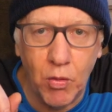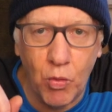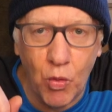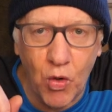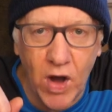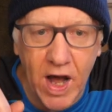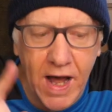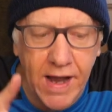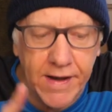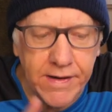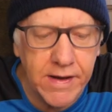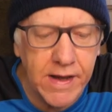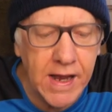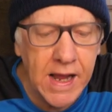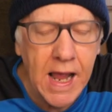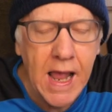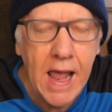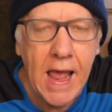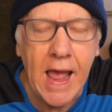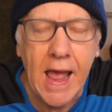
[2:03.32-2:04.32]
one,
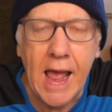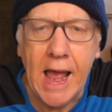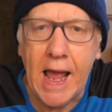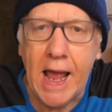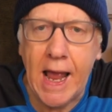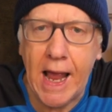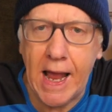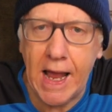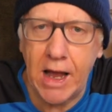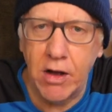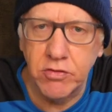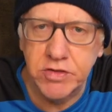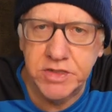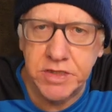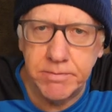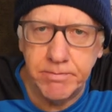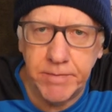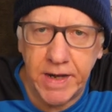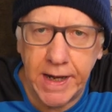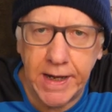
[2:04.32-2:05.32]
how
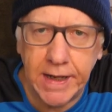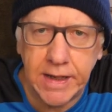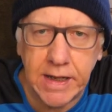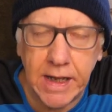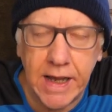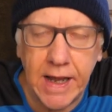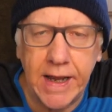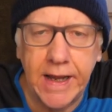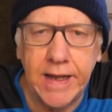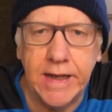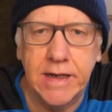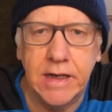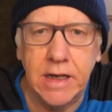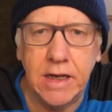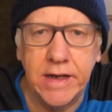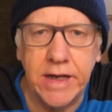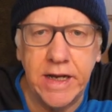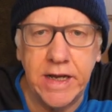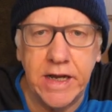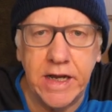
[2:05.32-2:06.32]
to make a
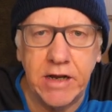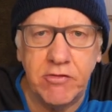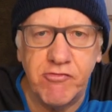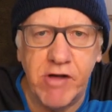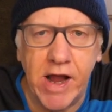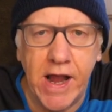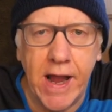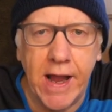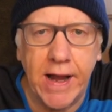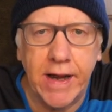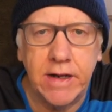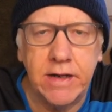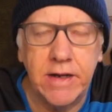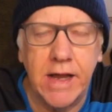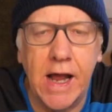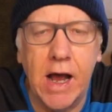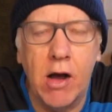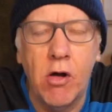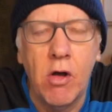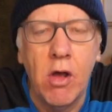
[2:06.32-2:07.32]
cleaning rag.
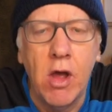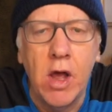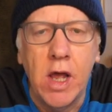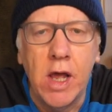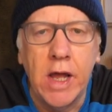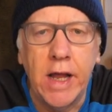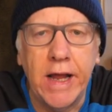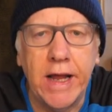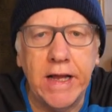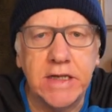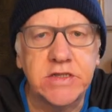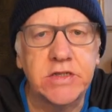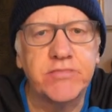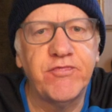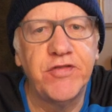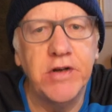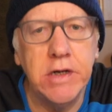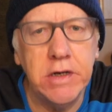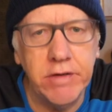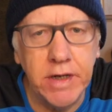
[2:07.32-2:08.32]
Now, it's
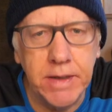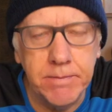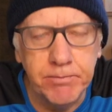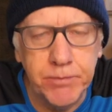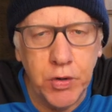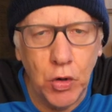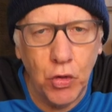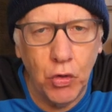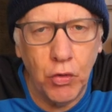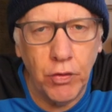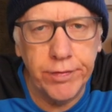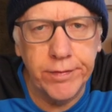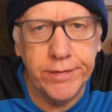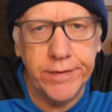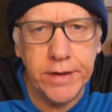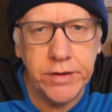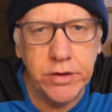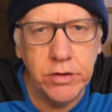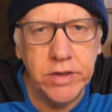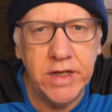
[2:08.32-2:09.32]
very important
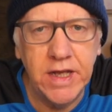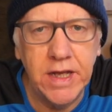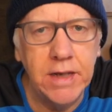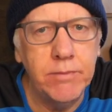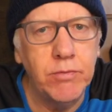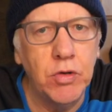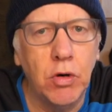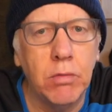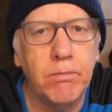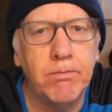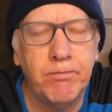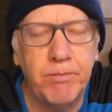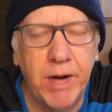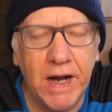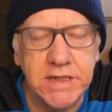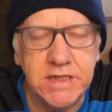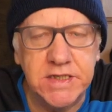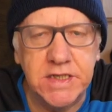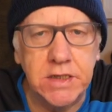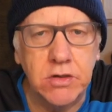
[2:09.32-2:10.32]
that you keep your
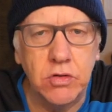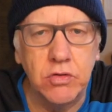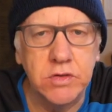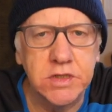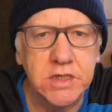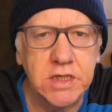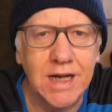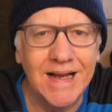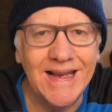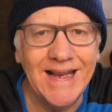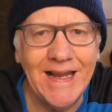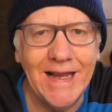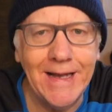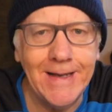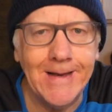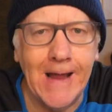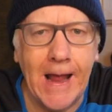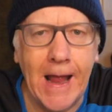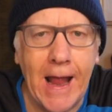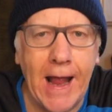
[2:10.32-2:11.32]
bicycles
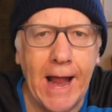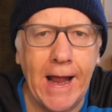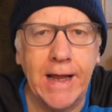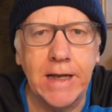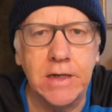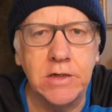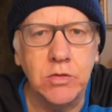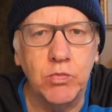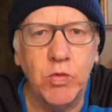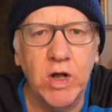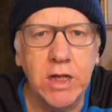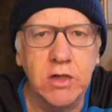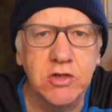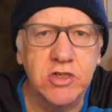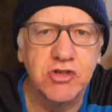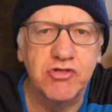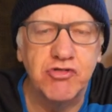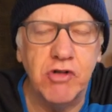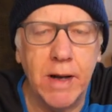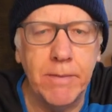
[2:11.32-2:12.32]
clean and well
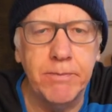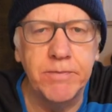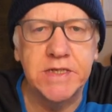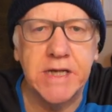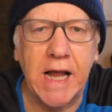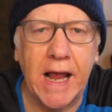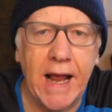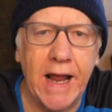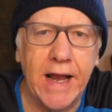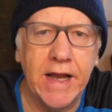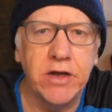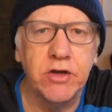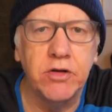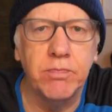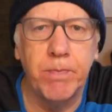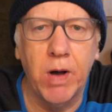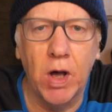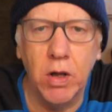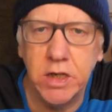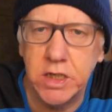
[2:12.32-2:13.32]
scrubbed and
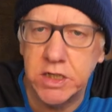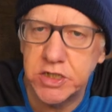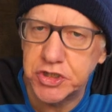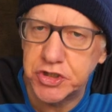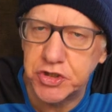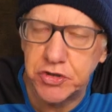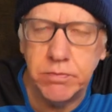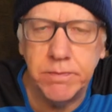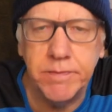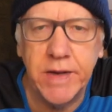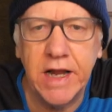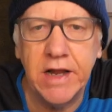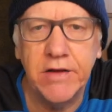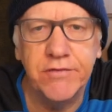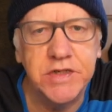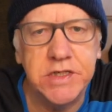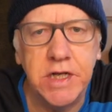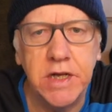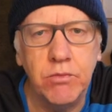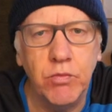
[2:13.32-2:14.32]
polished. You may
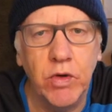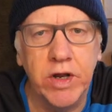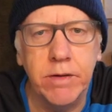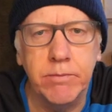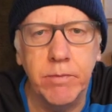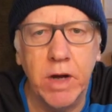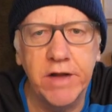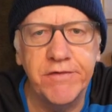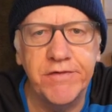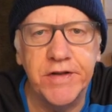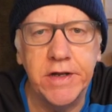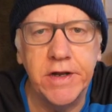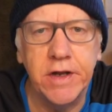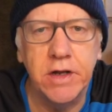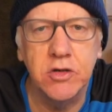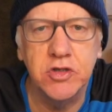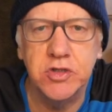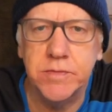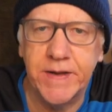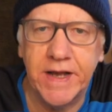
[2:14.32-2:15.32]
have seen one of my
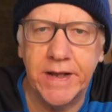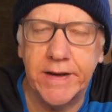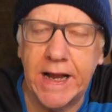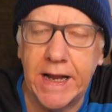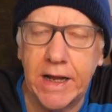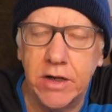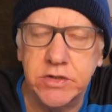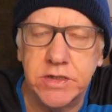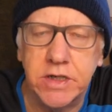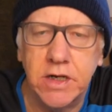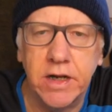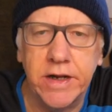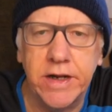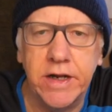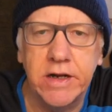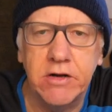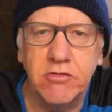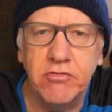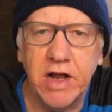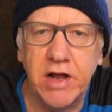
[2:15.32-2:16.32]
videos about how to
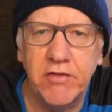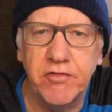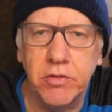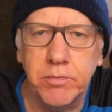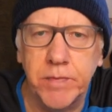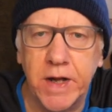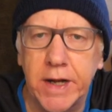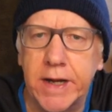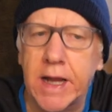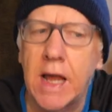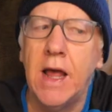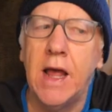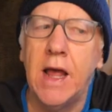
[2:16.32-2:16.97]
clean a gravel bike.